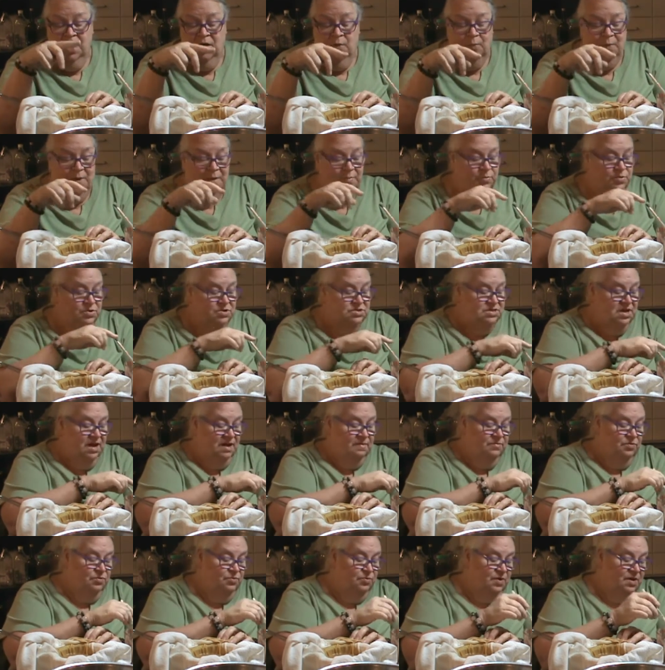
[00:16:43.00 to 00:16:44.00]
One more time
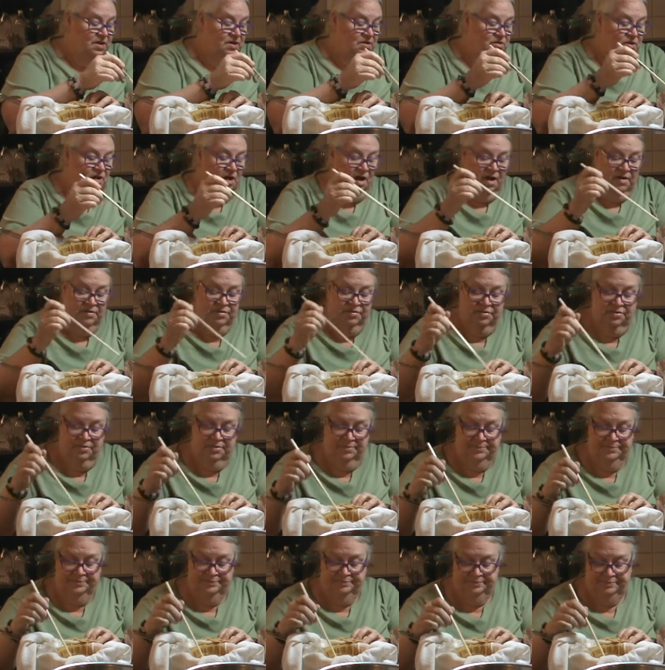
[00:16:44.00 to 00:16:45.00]
through a cloth.
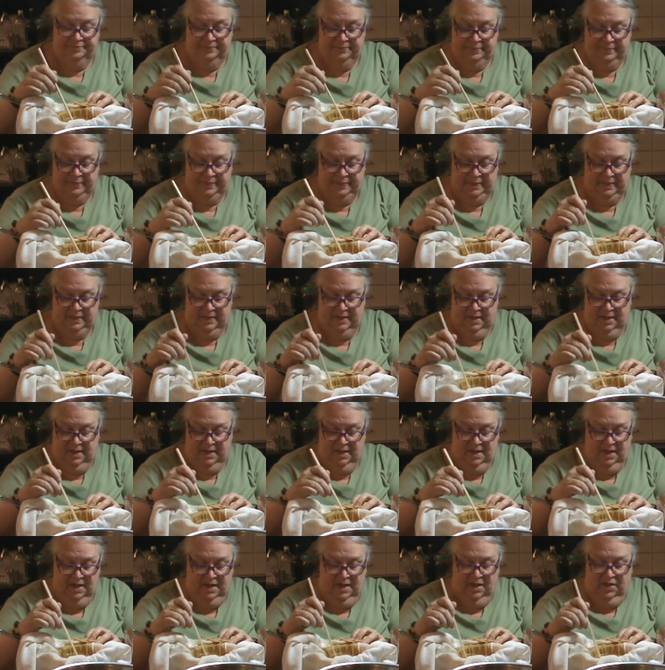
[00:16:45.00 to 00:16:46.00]

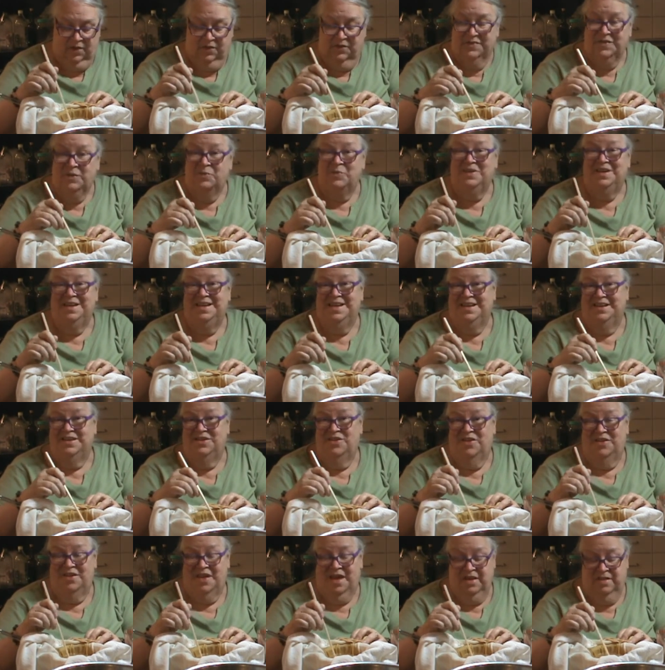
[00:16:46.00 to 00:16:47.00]
So I want to get it
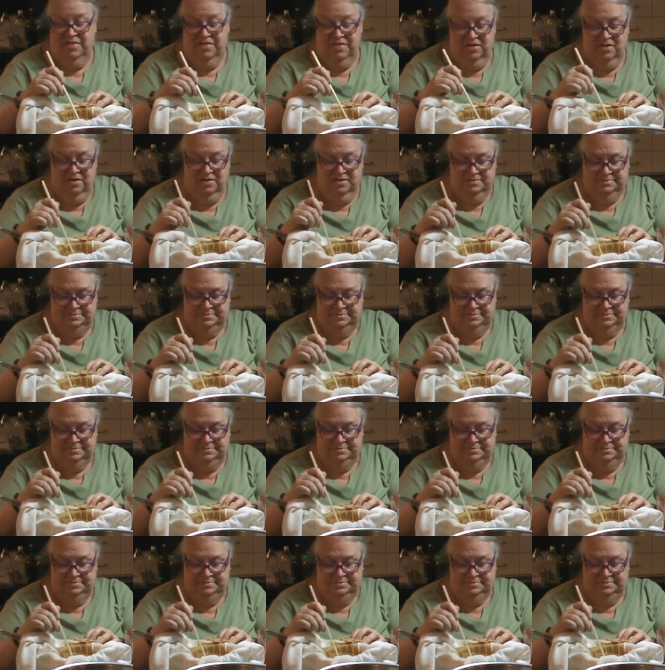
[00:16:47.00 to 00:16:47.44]
all out of there.